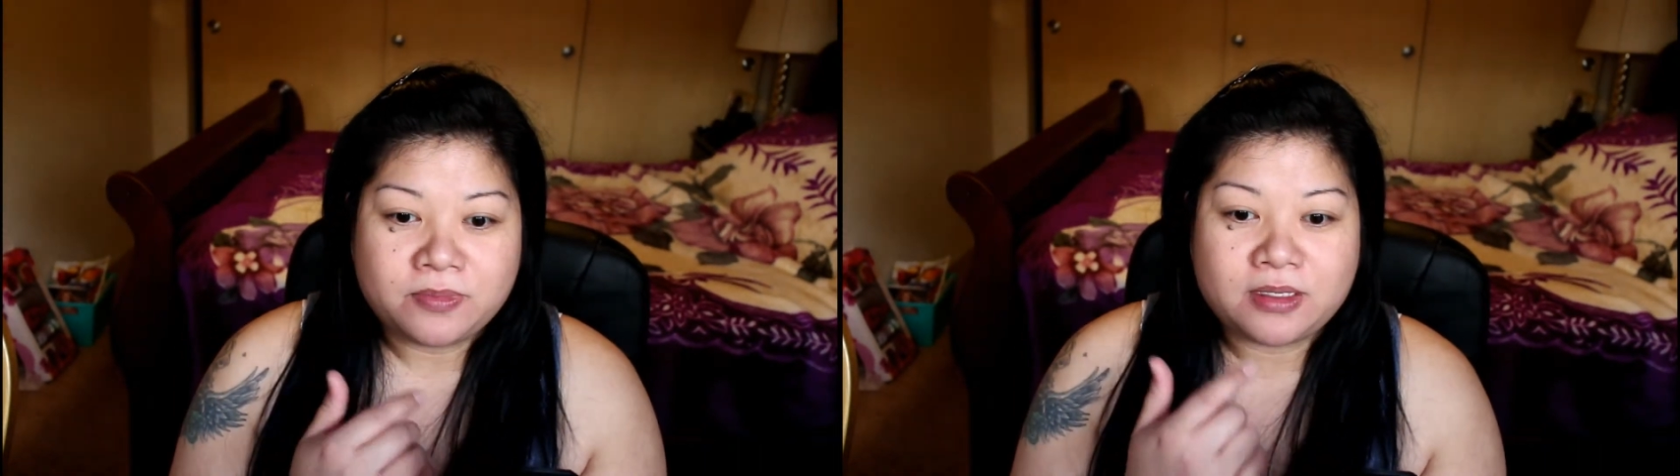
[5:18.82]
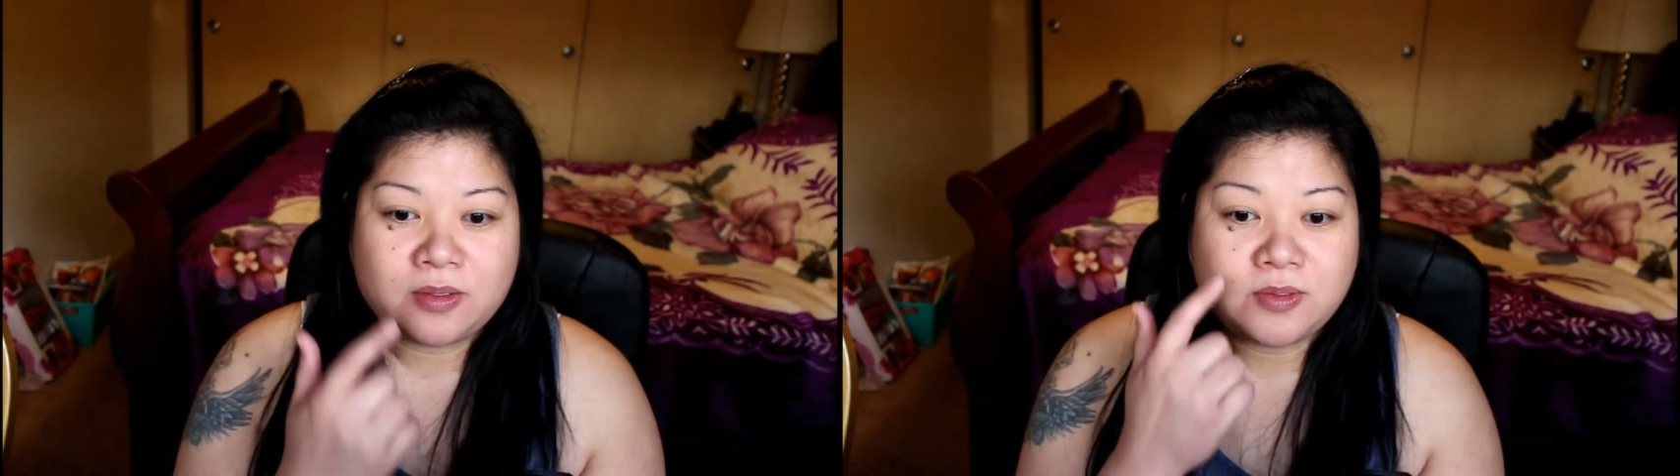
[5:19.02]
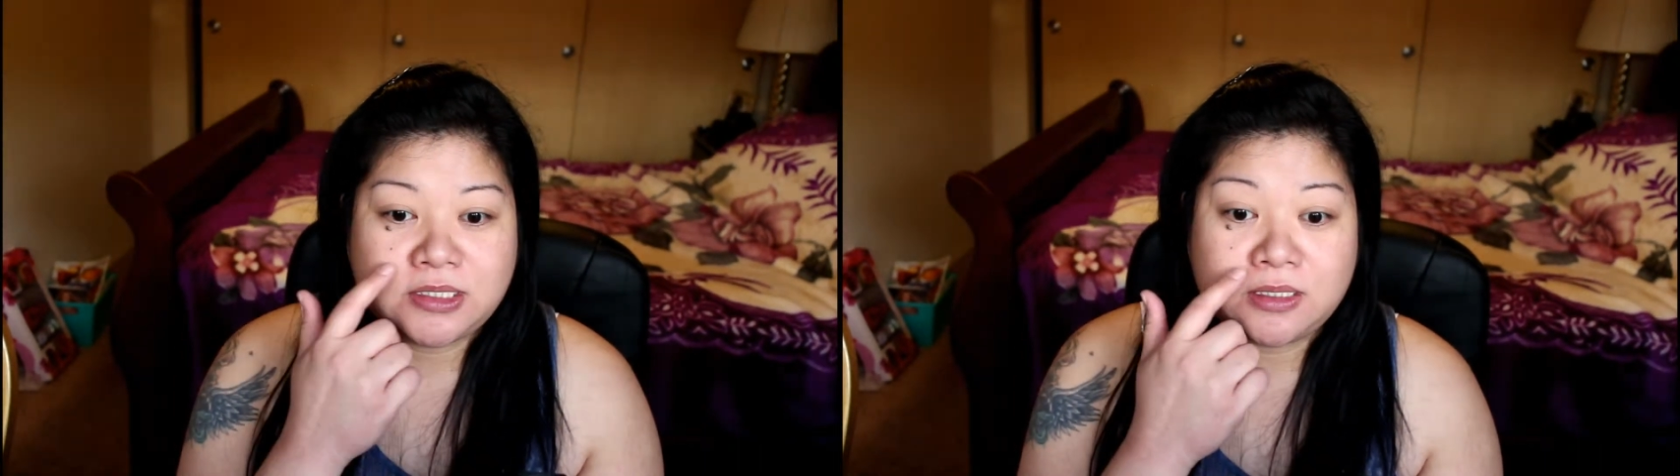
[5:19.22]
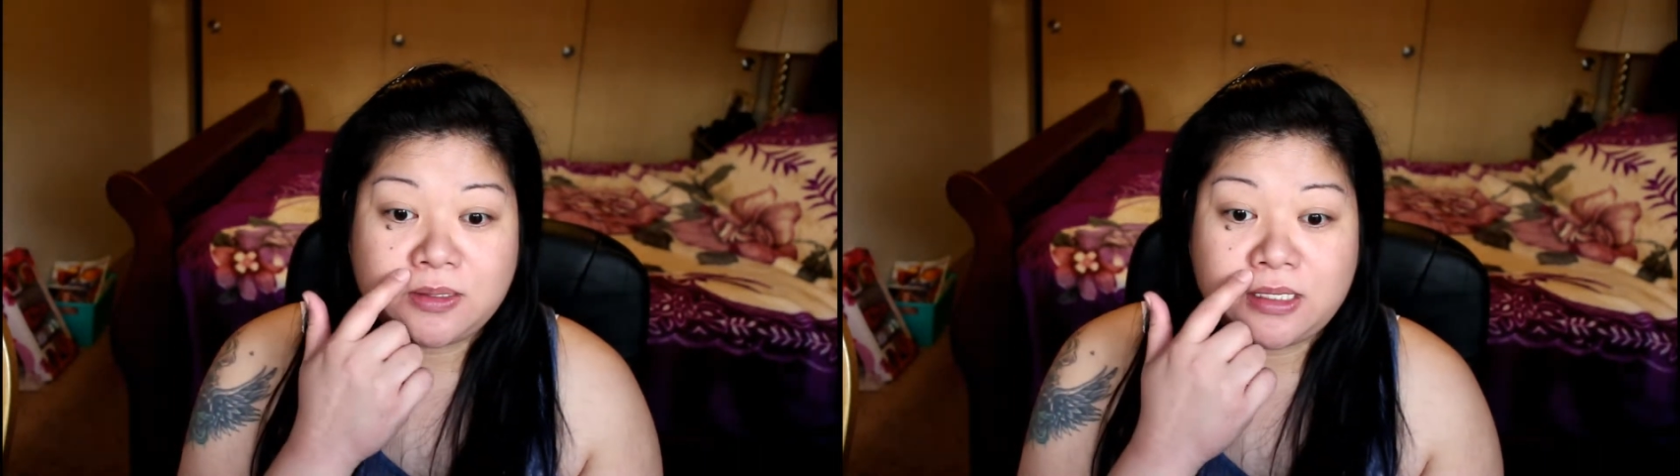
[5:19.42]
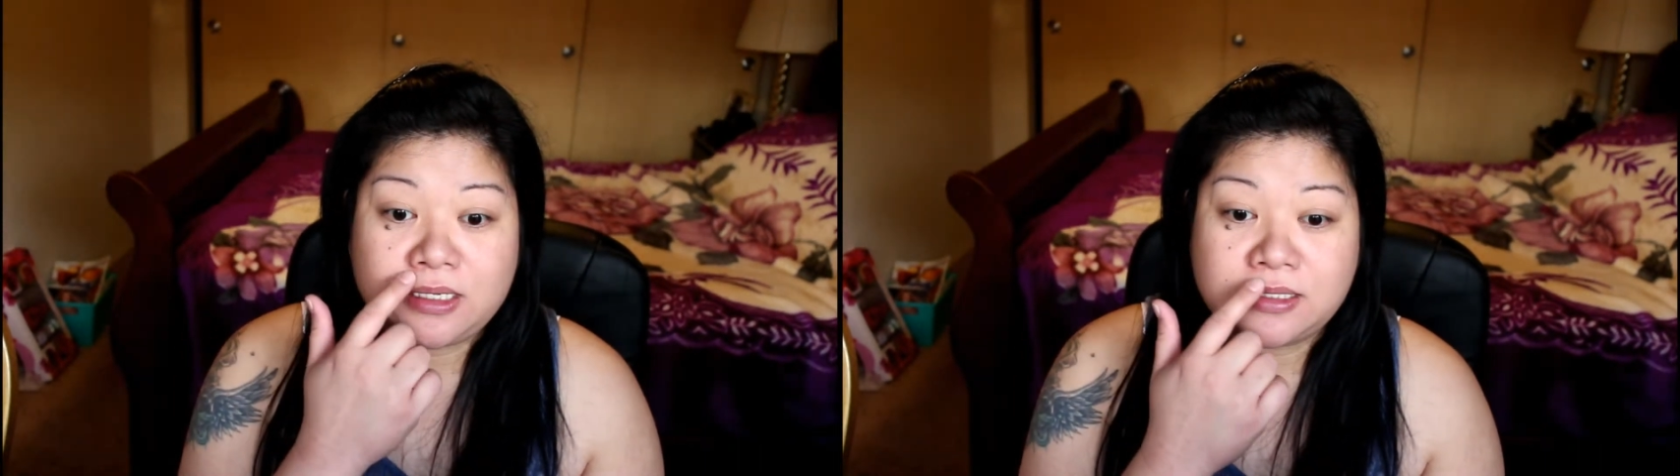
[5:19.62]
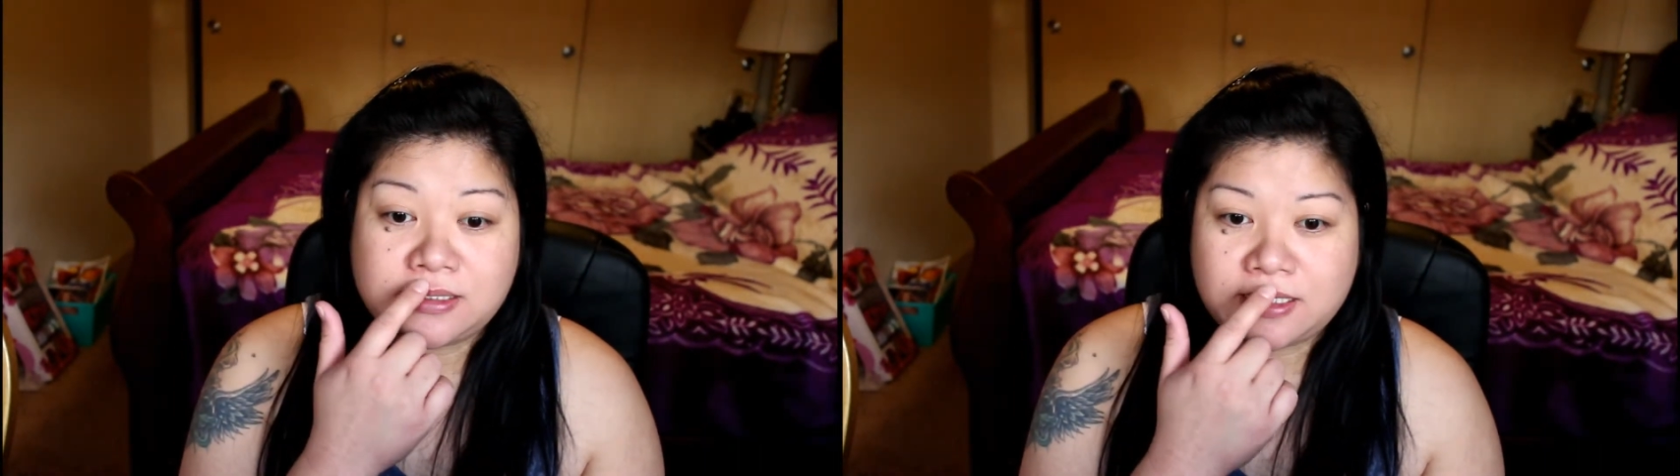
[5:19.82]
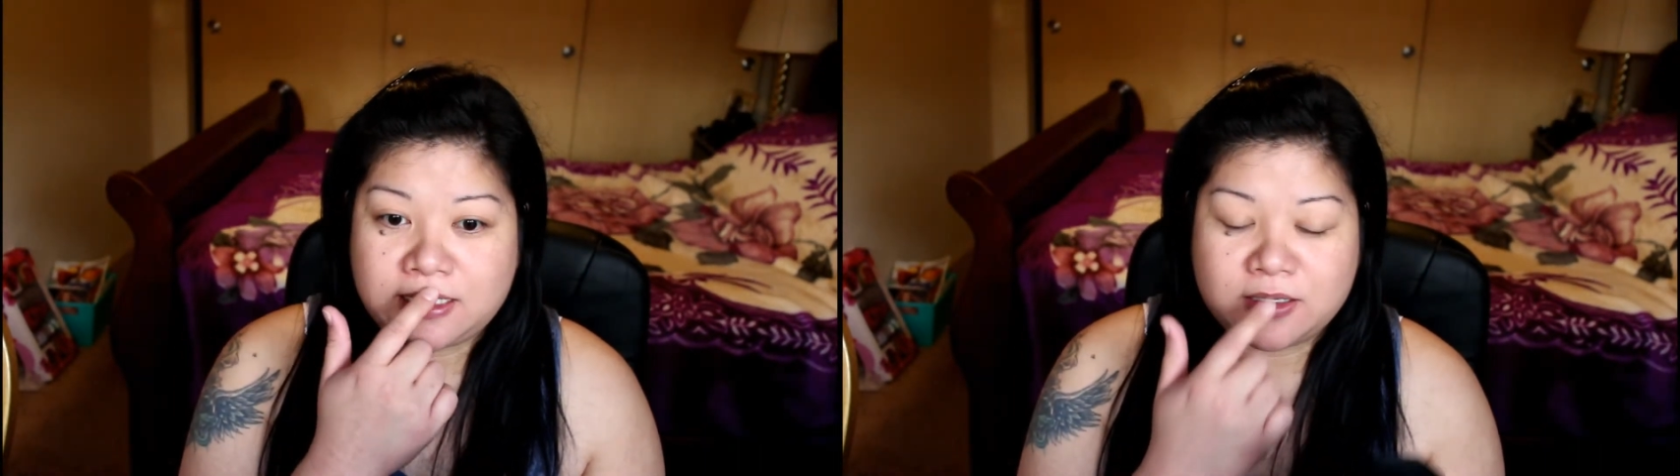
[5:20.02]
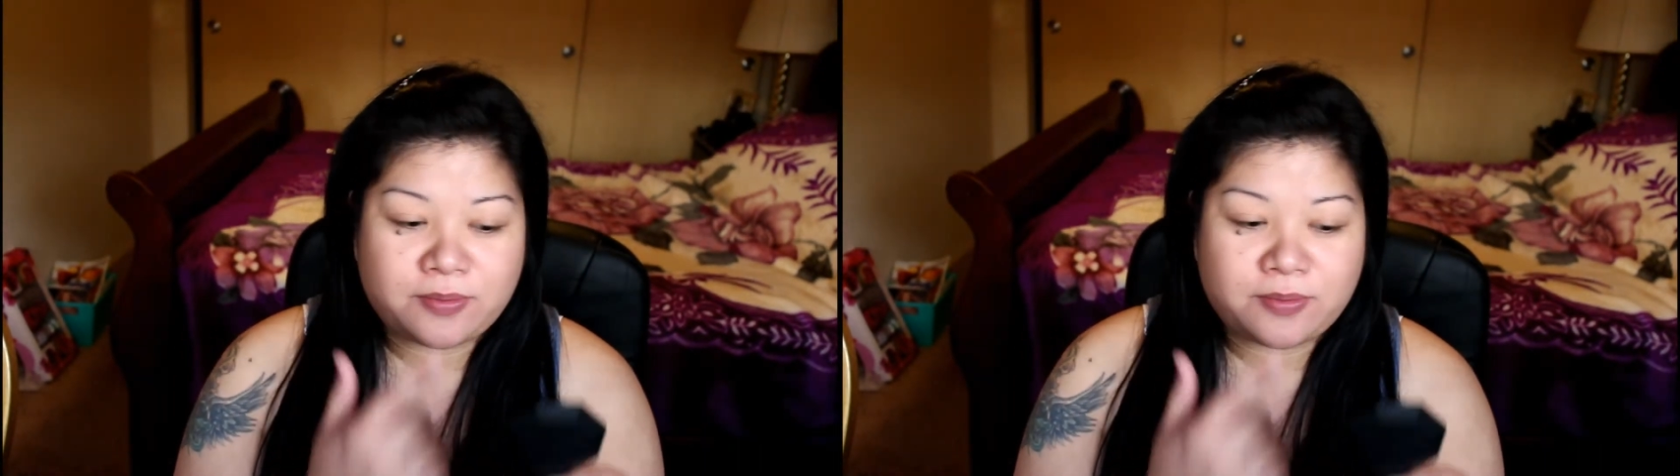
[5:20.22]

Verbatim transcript: nose so you can see